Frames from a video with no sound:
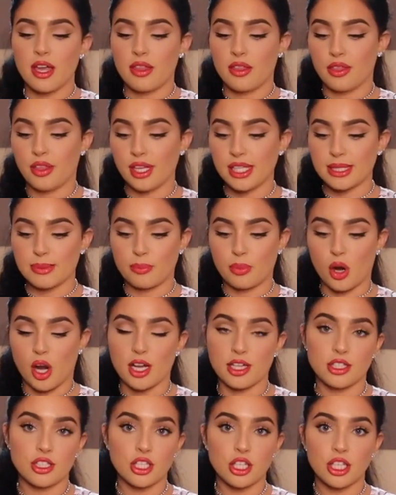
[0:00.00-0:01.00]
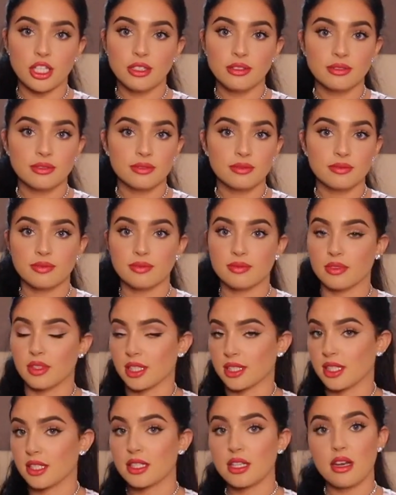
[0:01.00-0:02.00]
This bronzer,
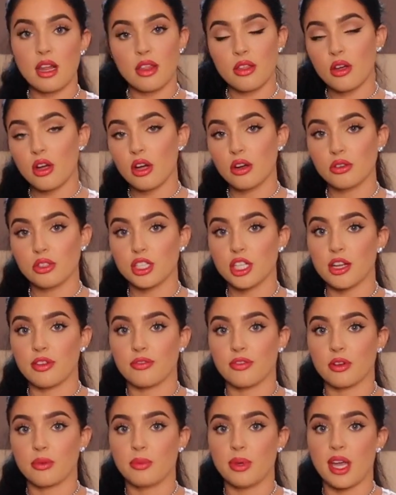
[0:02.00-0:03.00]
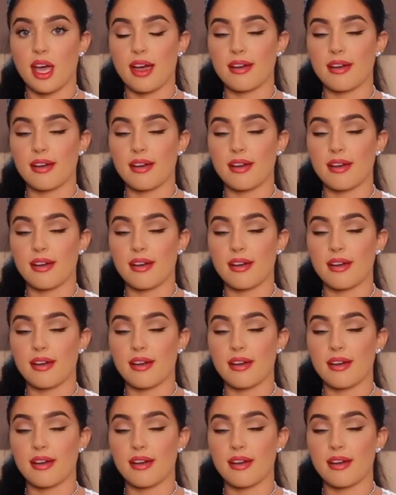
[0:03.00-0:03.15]
this is another OG for me.